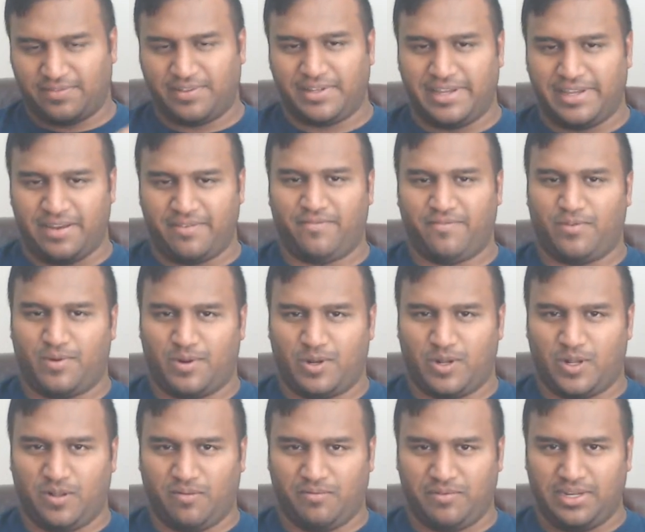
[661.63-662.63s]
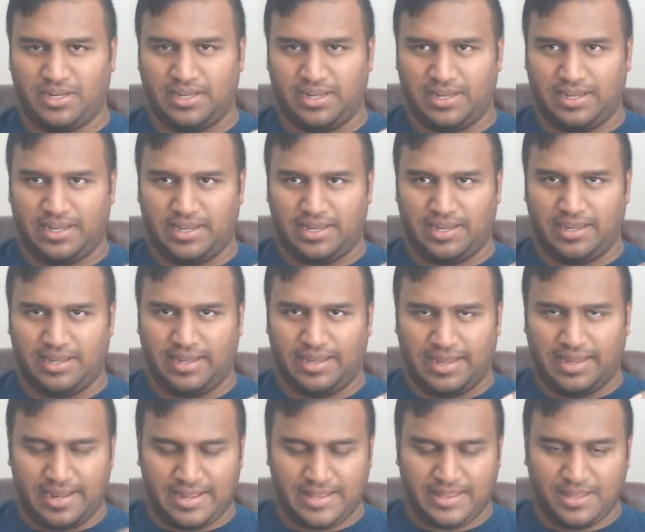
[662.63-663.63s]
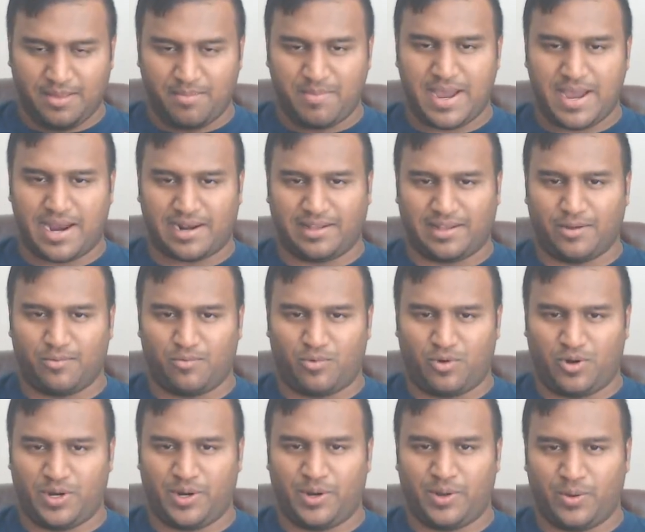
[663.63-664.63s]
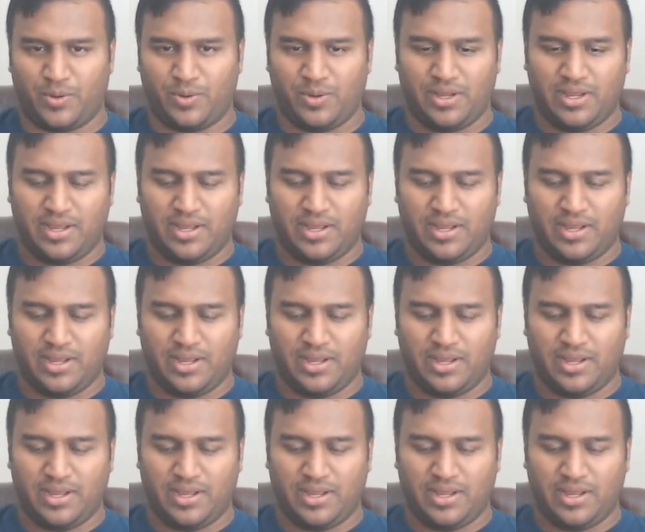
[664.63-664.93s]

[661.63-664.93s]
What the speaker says: involved in the battle at Wano